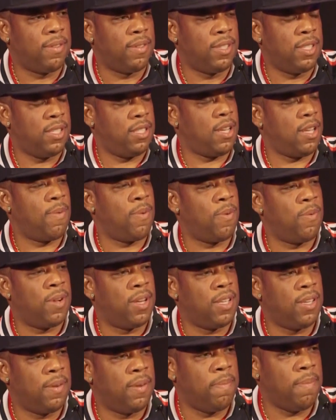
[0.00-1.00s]
She said, well, what
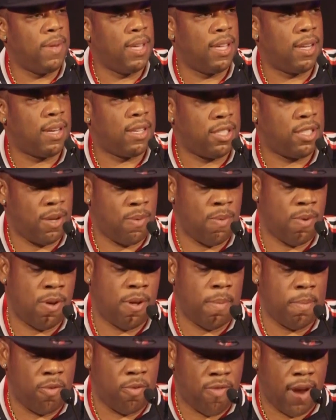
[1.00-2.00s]
do you mean? I said, well,
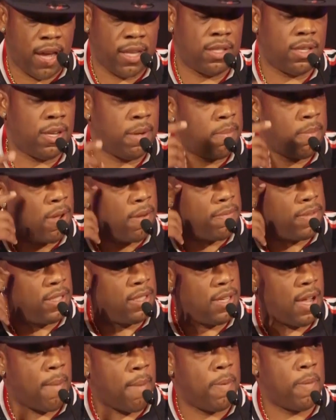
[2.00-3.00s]
I'm going to write something off the
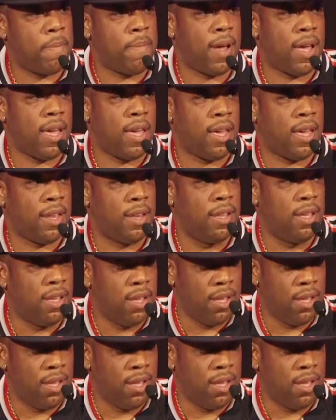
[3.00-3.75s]
top of my head.